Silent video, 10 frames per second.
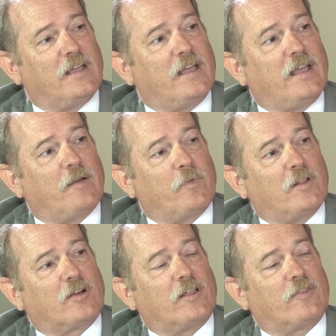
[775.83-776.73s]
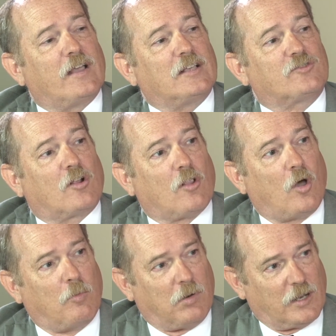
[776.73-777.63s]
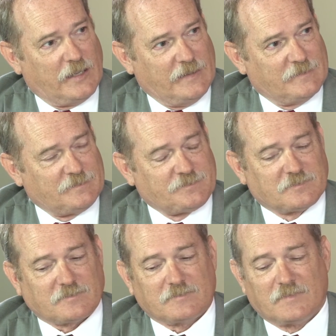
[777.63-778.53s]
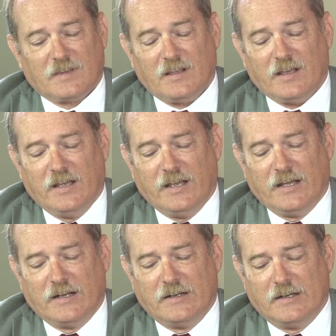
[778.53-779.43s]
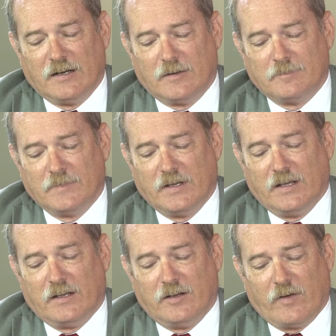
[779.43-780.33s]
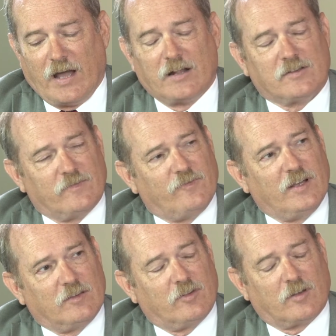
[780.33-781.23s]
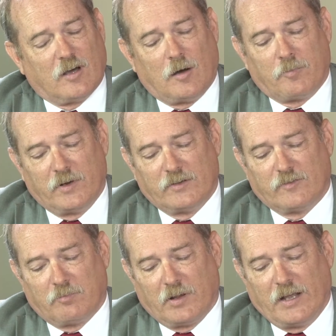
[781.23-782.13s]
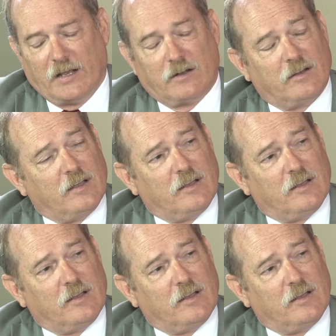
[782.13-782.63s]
And we look at things globally. And you know, how does it fit into the comprehensive plan?